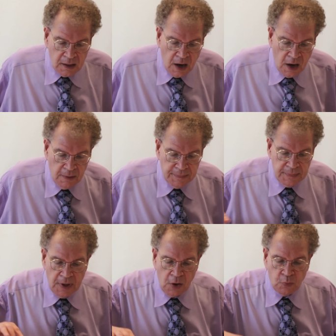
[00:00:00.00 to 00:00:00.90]
um,
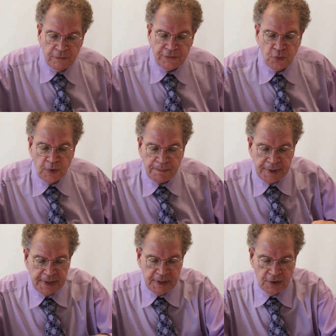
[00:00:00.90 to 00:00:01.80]
a review
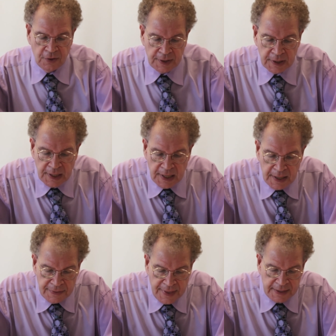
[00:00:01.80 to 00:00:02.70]
appeared
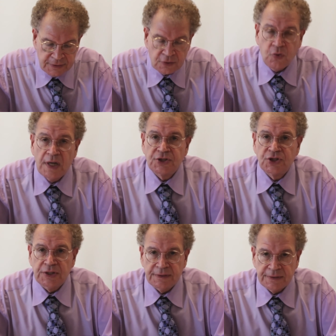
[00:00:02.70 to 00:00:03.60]
that
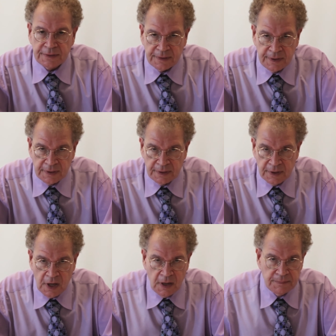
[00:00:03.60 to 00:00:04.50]
questioned the
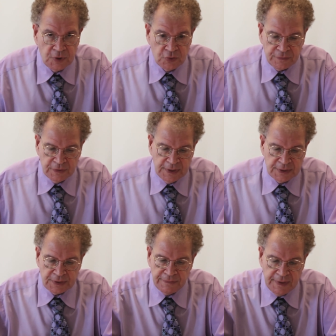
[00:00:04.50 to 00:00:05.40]
um,
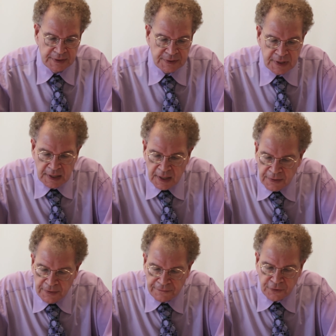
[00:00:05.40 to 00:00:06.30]
usefulness of this.
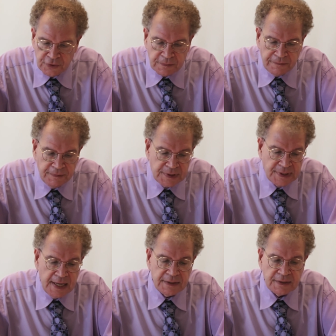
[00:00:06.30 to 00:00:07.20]
The first
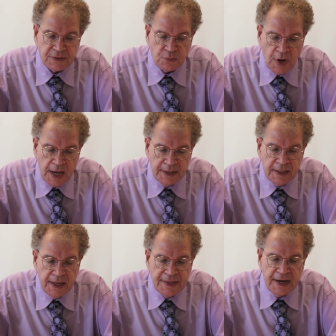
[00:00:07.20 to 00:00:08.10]
sentence read
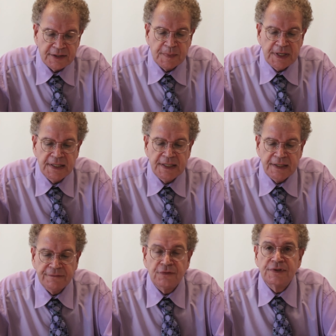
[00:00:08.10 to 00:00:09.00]
There has been a
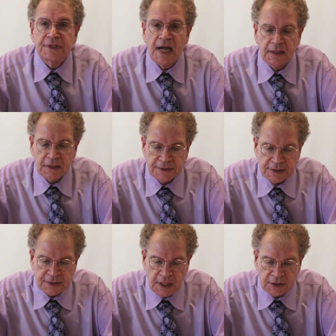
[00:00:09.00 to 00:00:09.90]
need for a scholarly
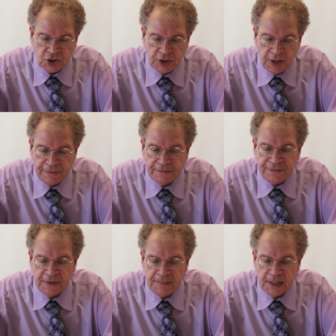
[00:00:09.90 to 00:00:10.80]
discussion of the
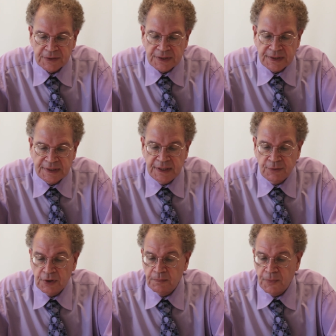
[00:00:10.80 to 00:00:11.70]
female
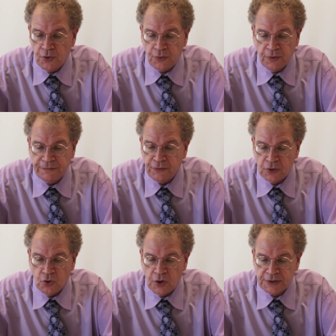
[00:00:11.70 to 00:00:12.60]
serial murderer for a
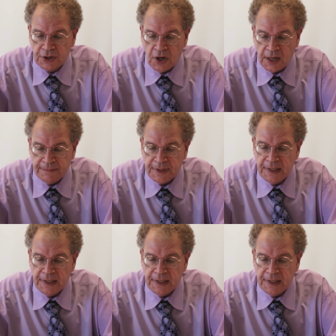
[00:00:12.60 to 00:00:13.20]
long time.